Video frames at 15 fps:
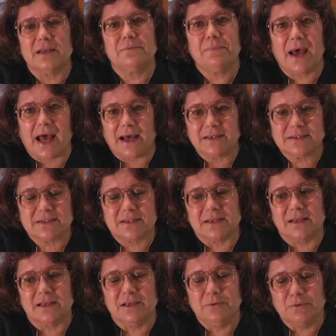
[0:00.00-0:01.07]
and it
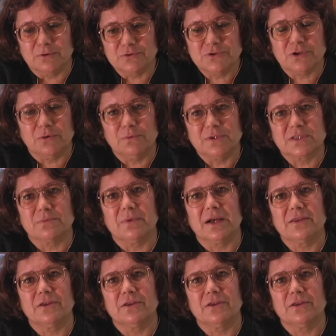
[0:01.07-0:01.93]
passed, and Li Rongzong was